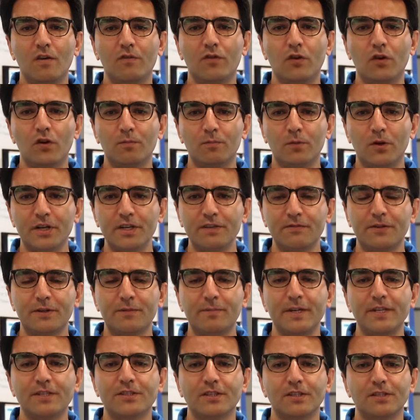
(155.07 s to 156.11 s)
For more
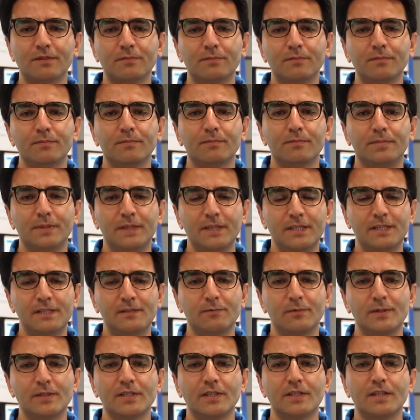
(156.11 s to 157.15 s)
information, please
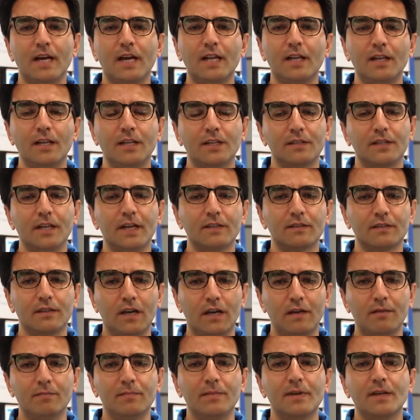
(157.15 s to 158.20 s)
visit
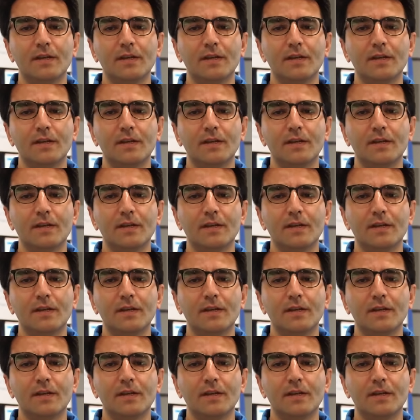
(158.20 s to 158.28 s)
analog.com